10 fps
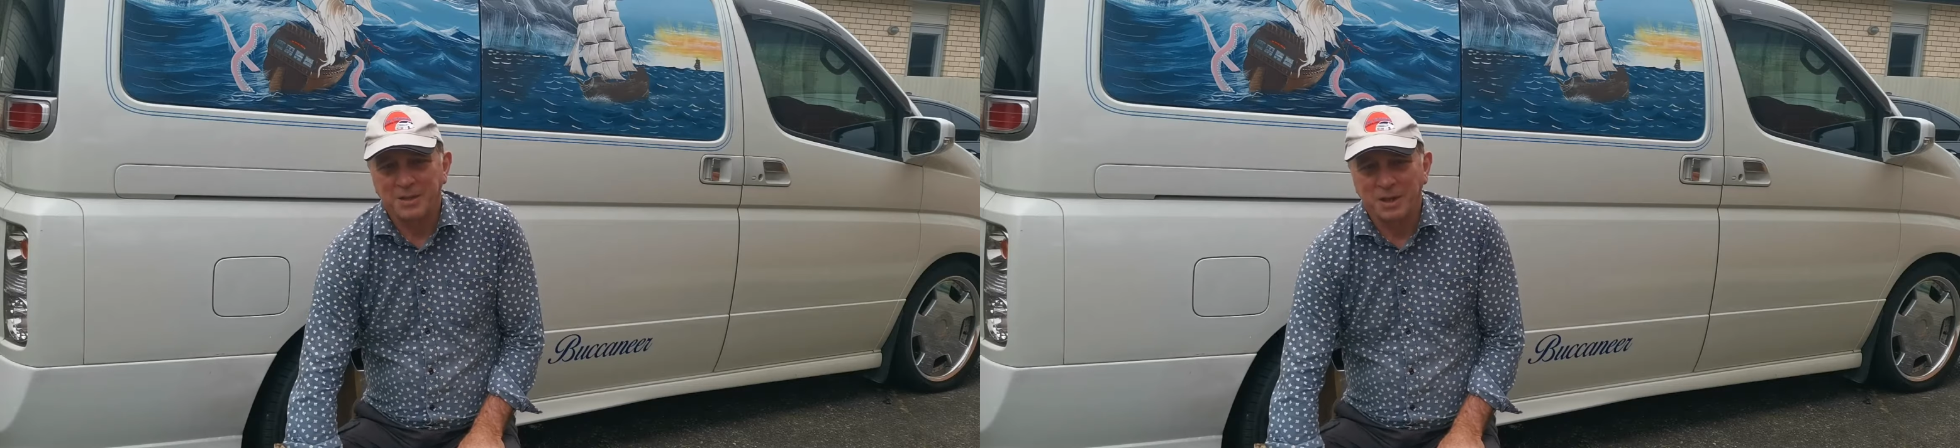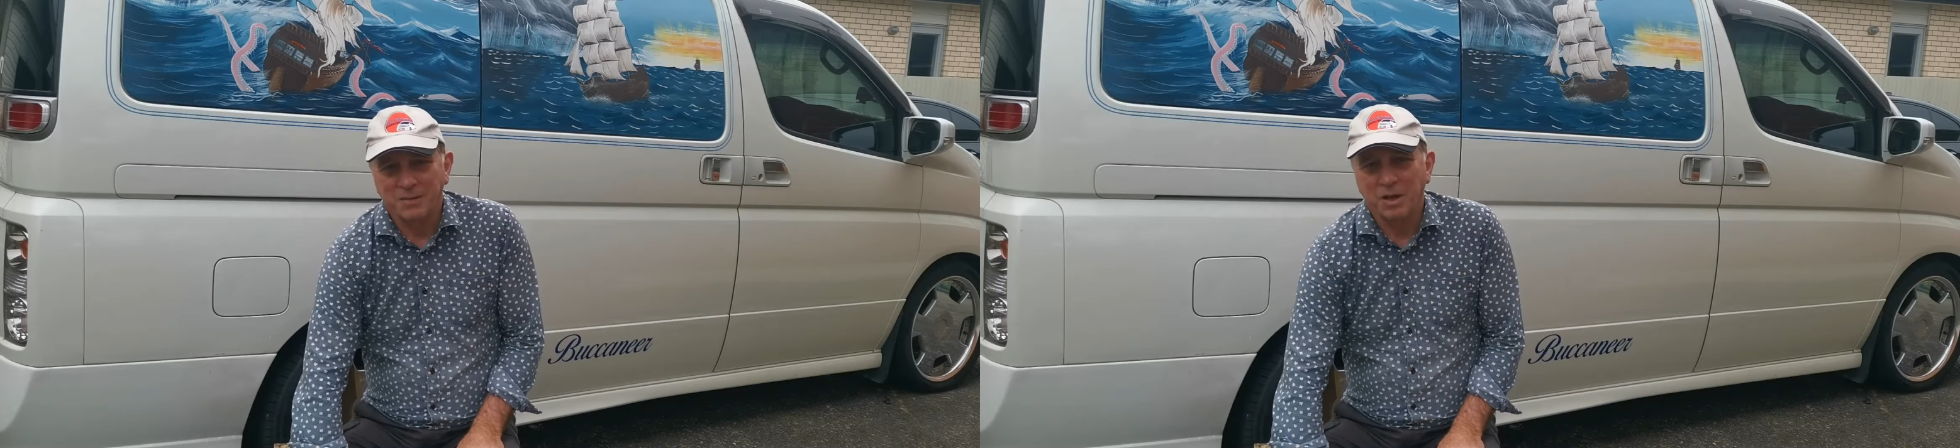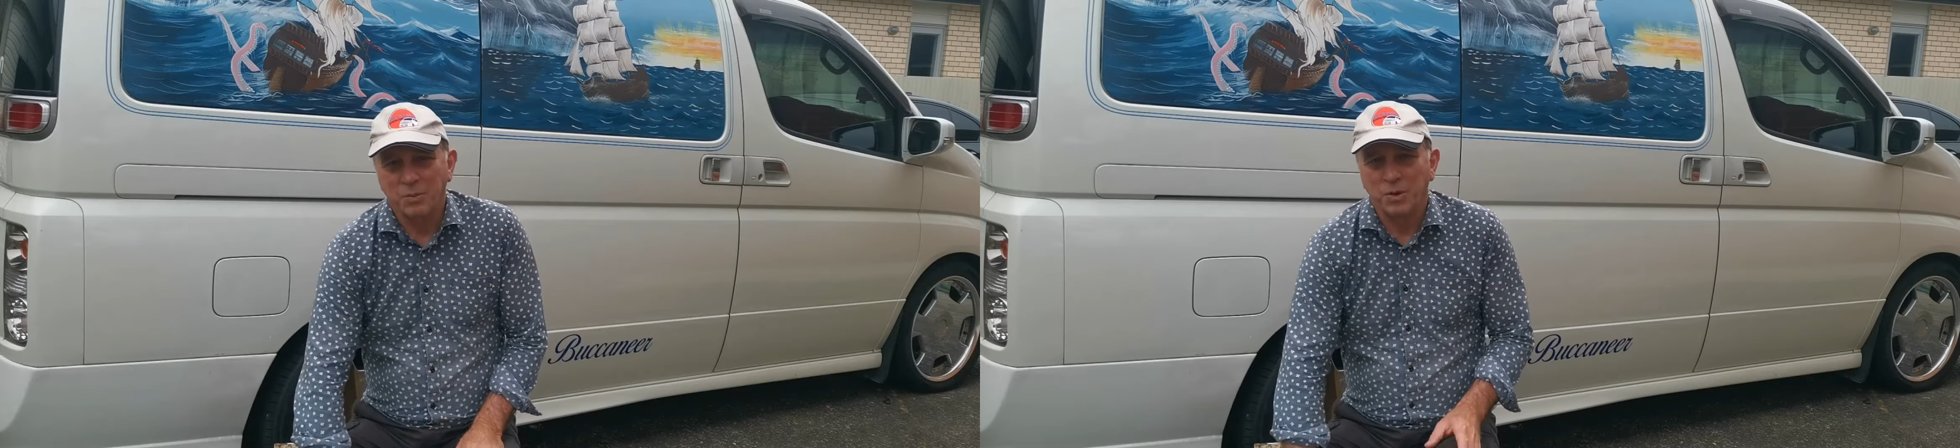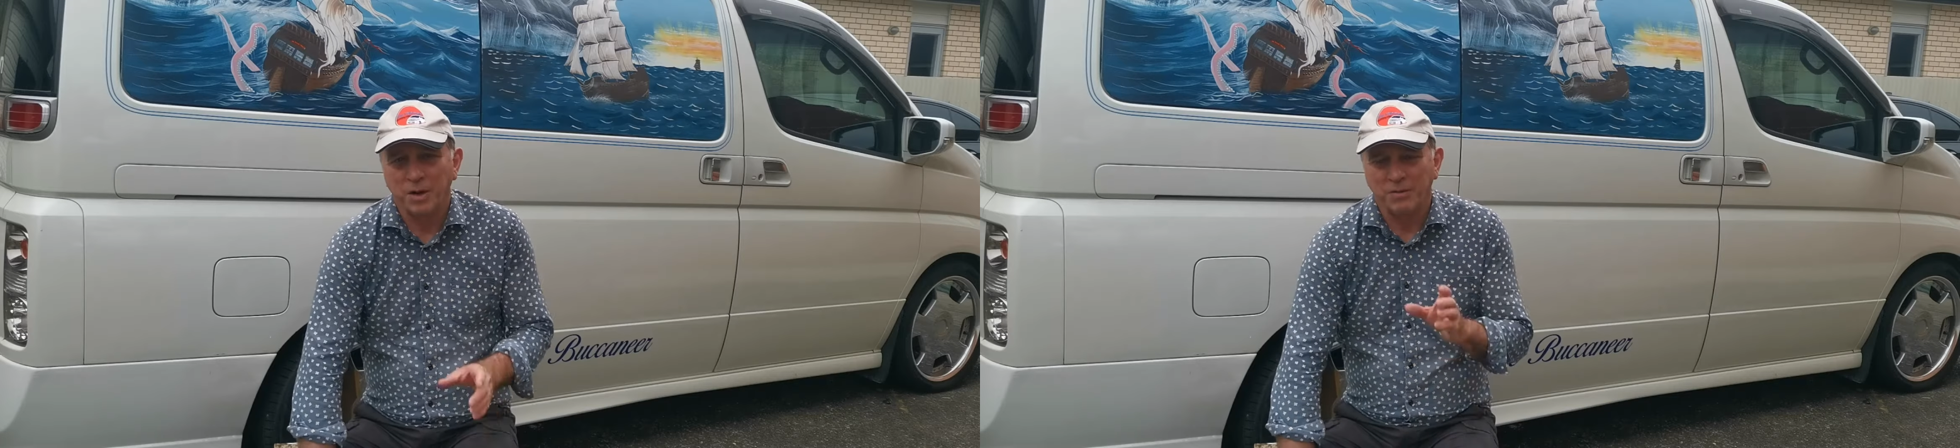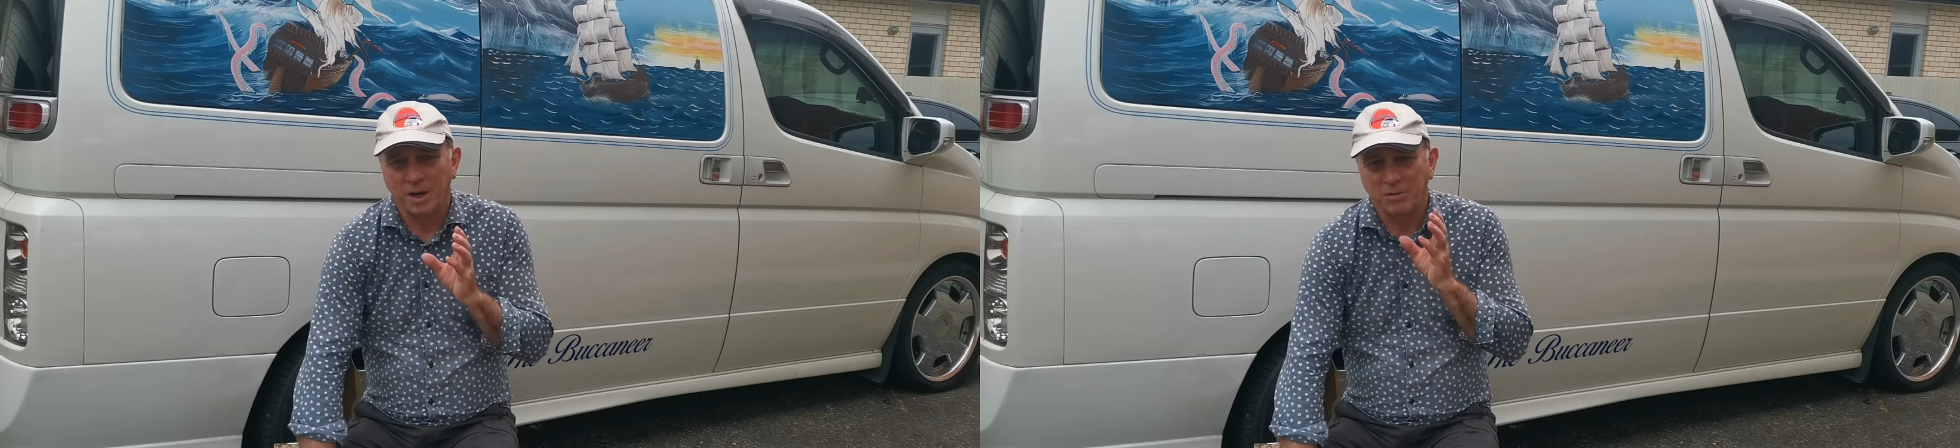So I've
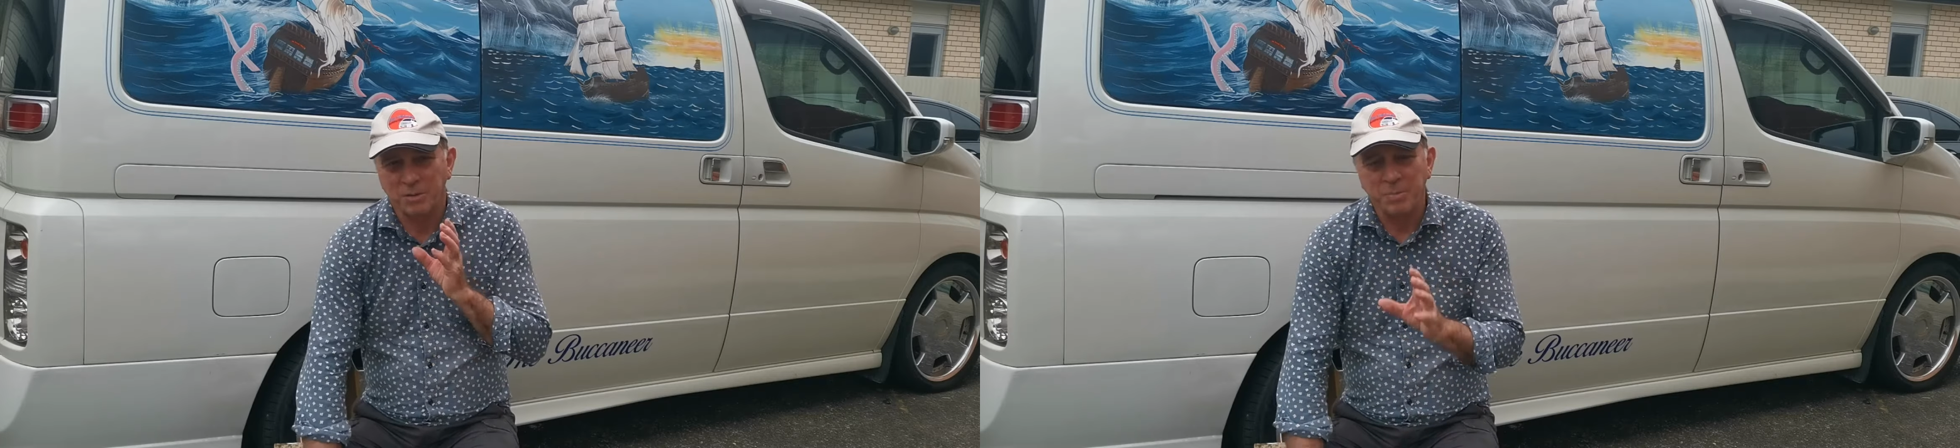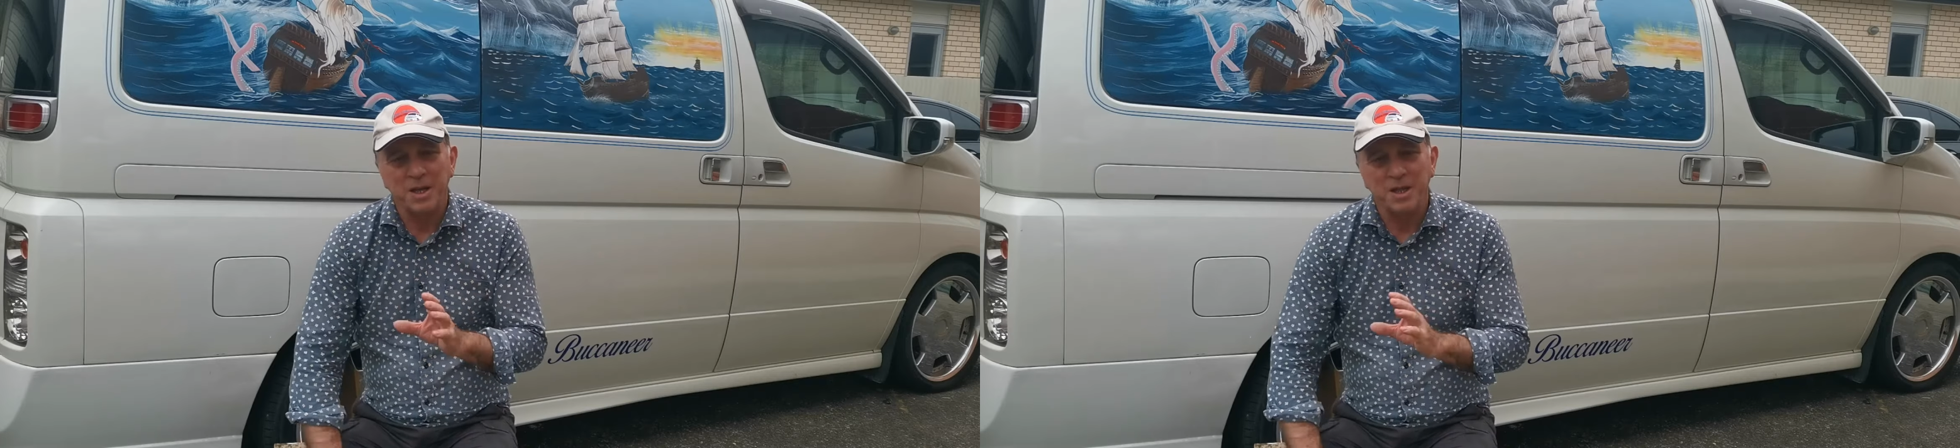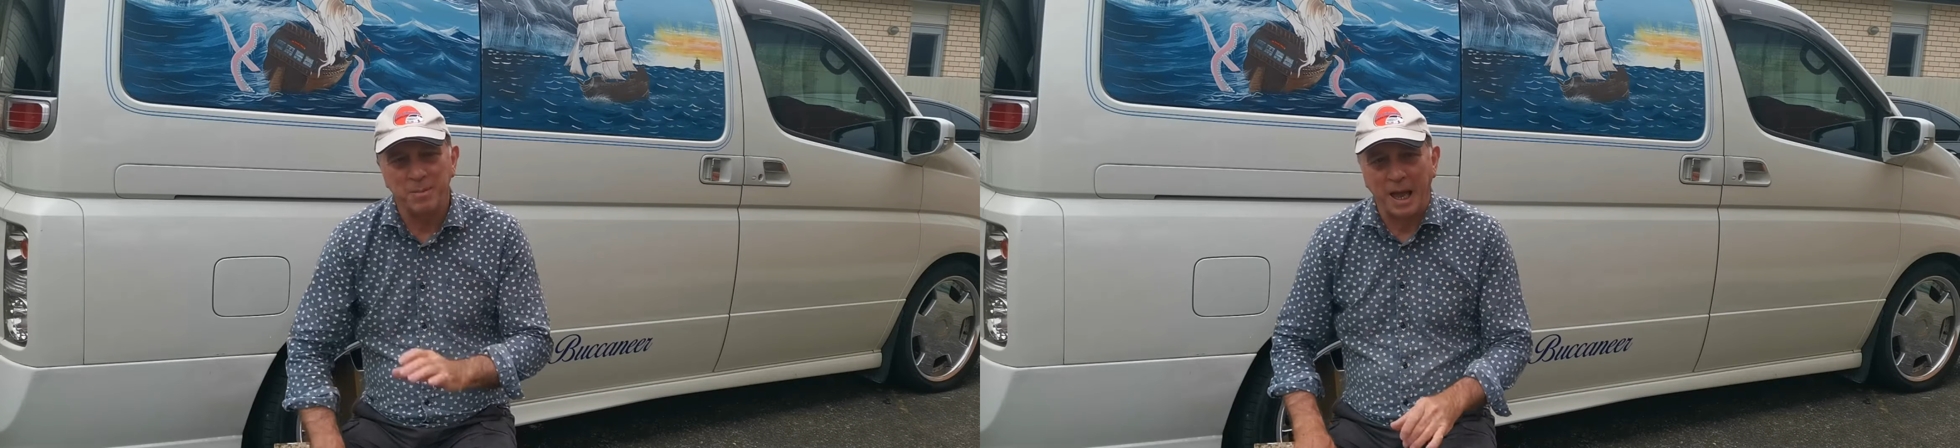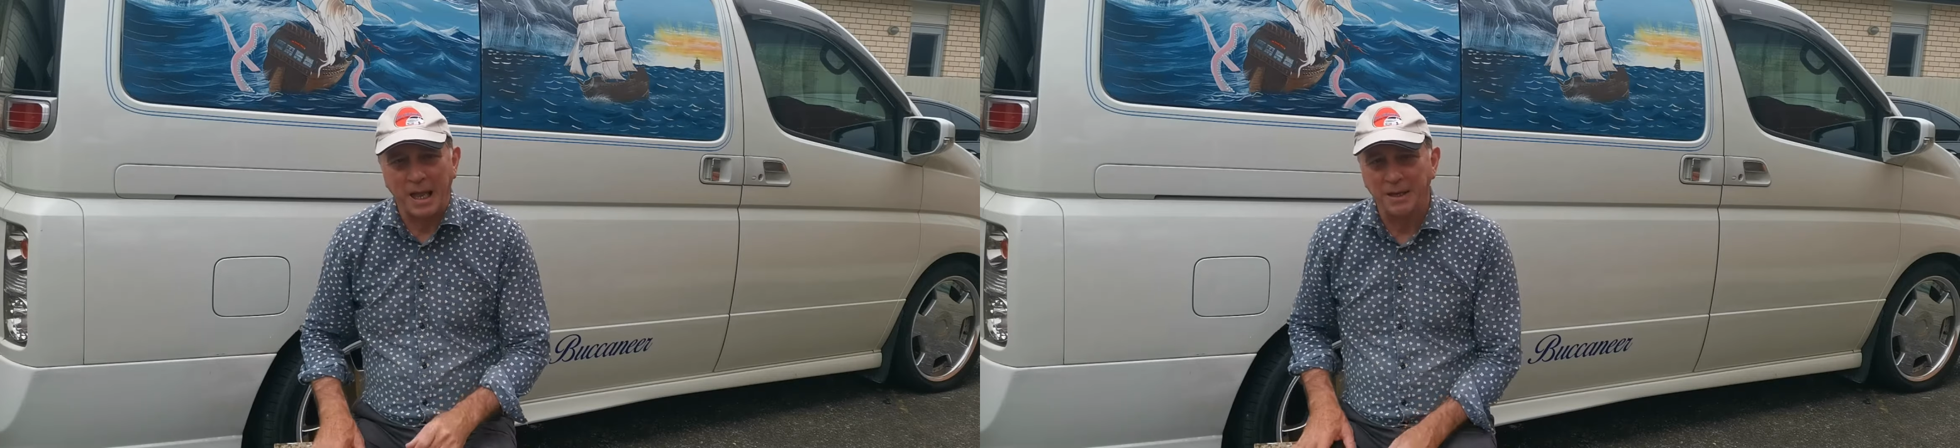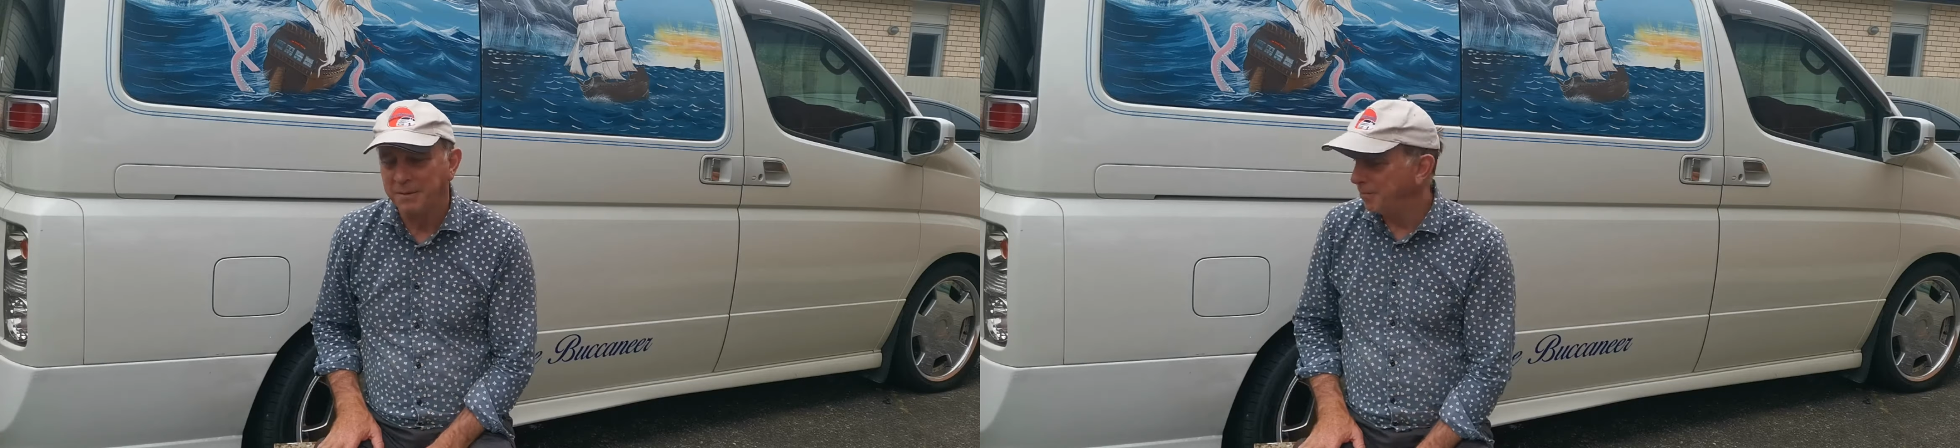got to repair the back,